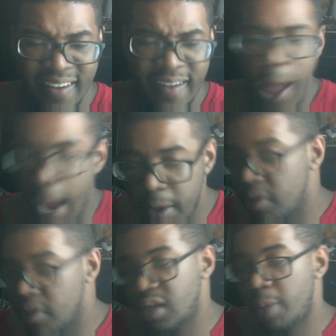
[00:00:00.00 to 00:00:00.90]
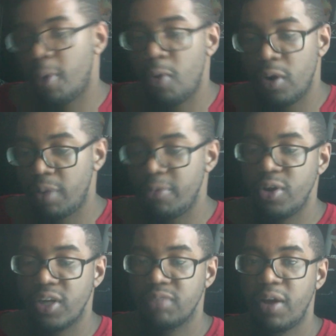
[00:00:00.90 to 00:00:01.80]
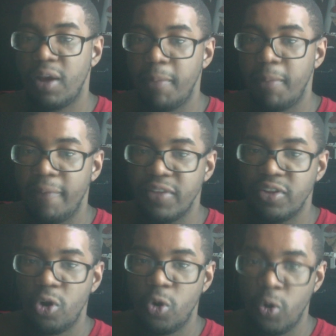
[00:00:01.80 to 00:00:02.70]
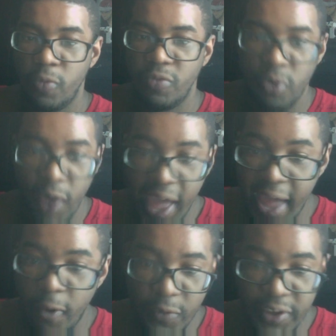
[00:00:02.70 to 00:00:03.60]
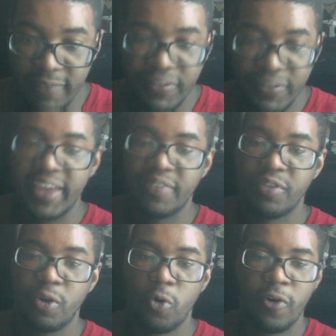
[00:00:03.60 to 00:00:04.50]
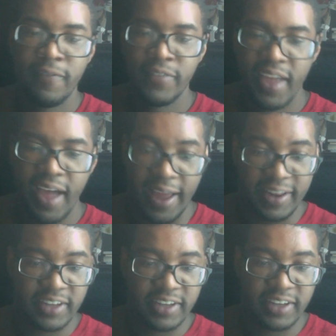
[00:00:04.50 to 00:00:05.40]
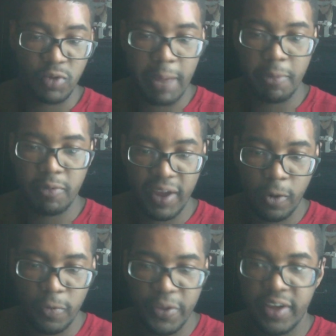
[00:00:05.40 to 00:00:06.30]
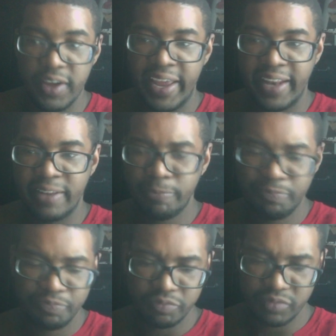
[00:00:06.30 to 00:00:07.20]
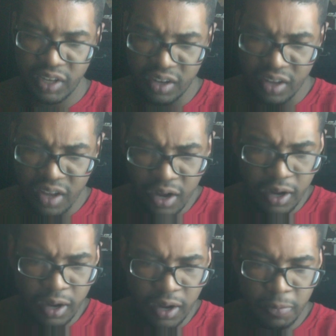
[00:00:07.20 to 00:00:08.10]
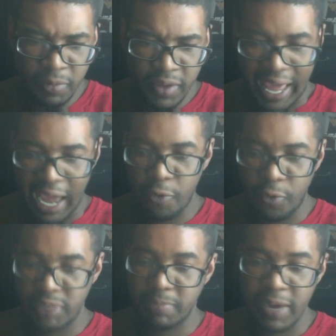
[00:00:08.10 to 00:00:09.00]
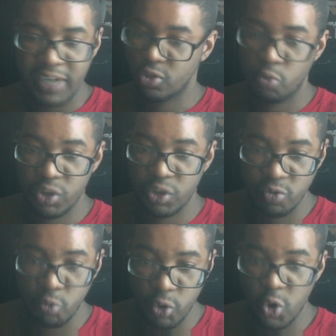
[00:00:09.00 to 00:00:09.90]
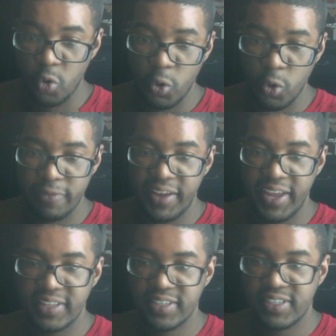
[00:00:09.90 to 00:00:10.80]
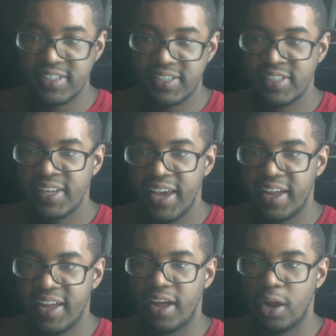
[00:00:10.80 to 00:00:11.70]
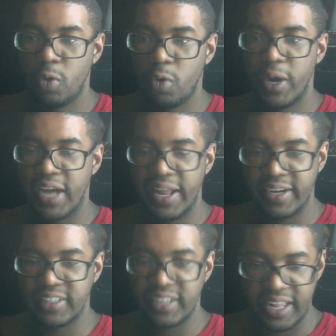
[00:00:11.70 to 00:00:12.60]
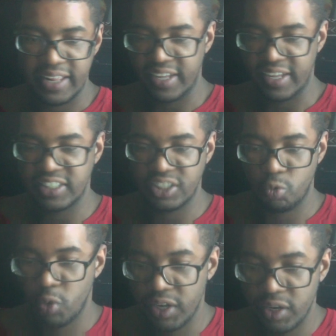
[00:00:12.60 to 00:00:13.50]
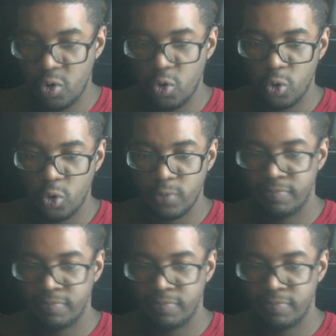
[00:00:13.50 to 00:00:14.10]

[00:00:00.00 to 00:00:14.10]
I think one of the topics I want to talk to you guys about this whole, you know, Eldian thing and the whole idea of what happened with Eldia and how it relates back to these real world events in a lot of ways. I think it's just really cool.